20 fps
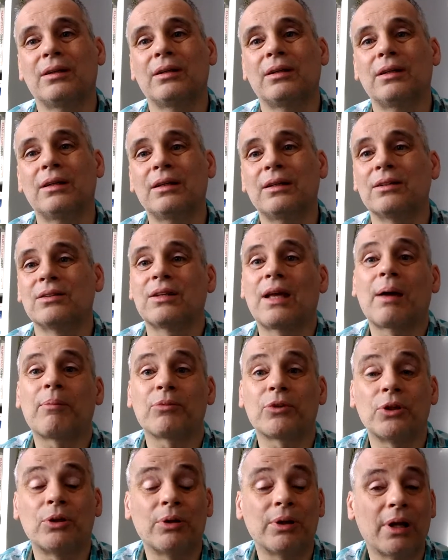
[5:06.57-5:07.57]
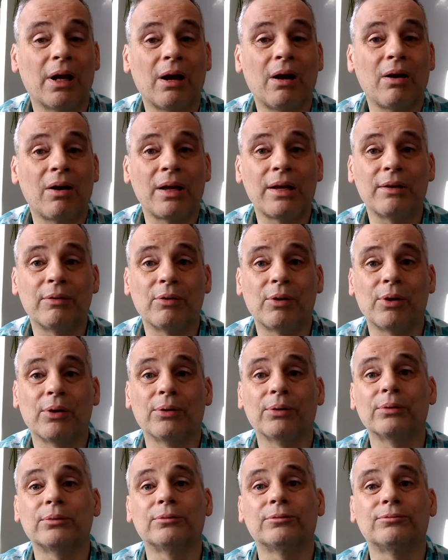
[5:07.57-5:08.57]
He is absolutely our
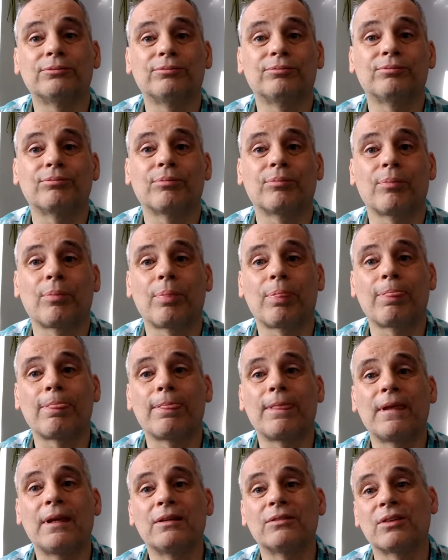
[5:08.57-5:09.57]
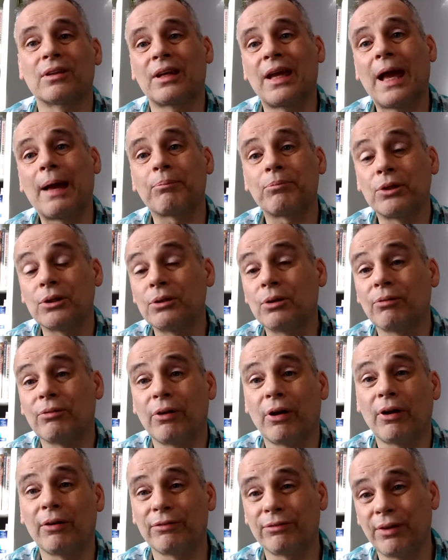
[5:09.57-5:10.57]
hero. He's the captain
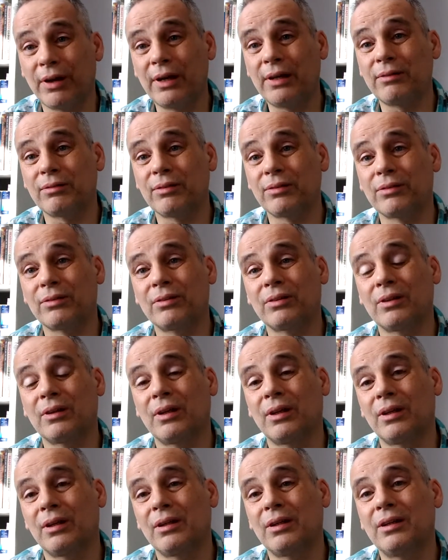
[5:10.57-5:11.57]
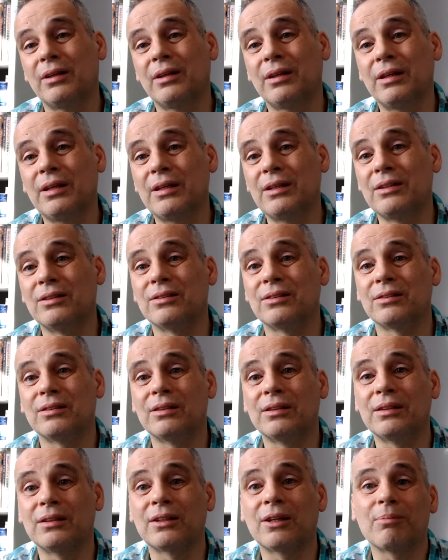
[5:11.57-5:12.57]
of our faith. He's
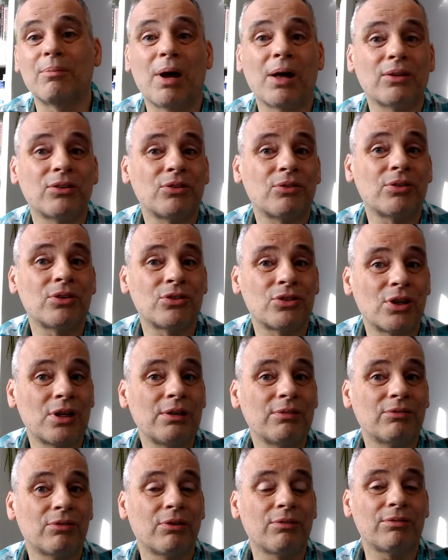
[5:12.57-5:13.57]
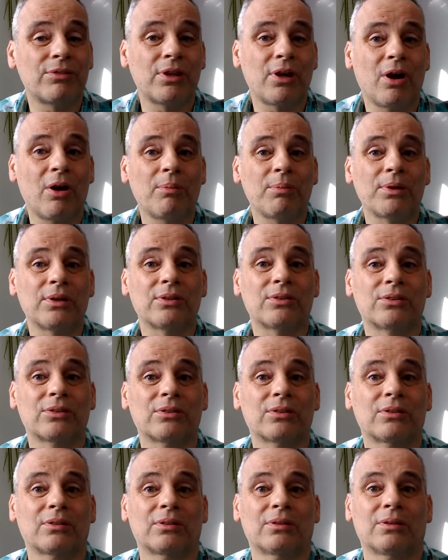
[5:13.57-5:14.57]
the commander-in-chief of the
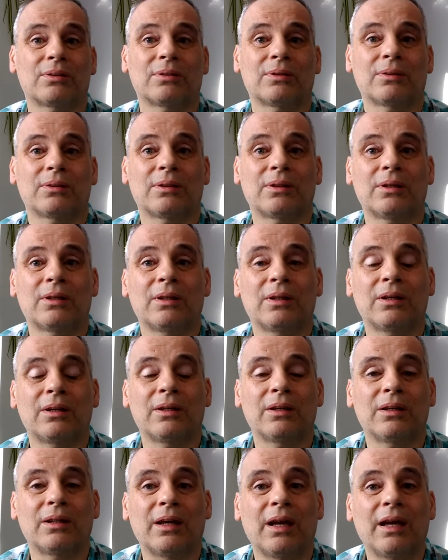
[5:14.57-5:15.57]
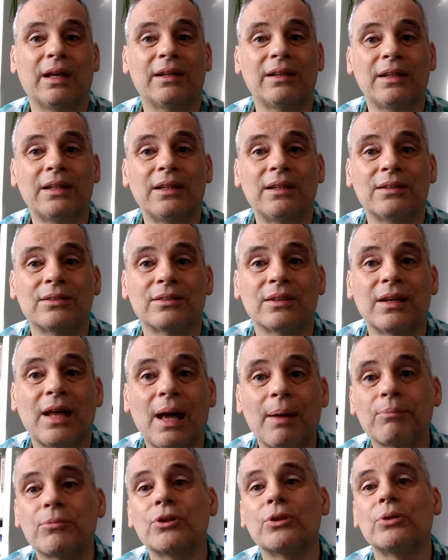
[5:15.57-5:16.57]
armies. And he is an
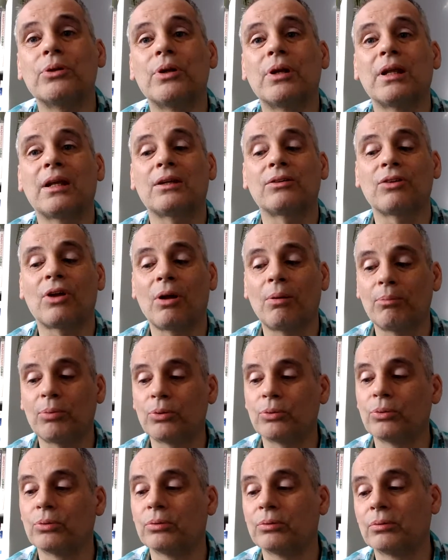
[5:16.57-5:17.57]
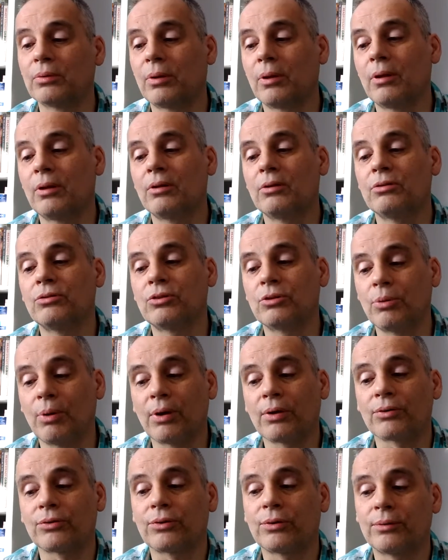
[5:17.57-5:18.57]
absolute example to
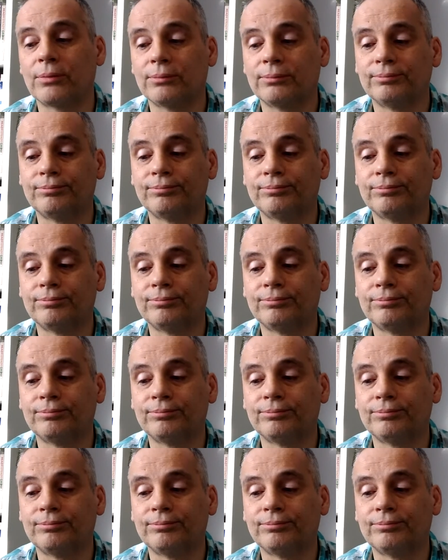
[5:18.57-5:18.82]
us.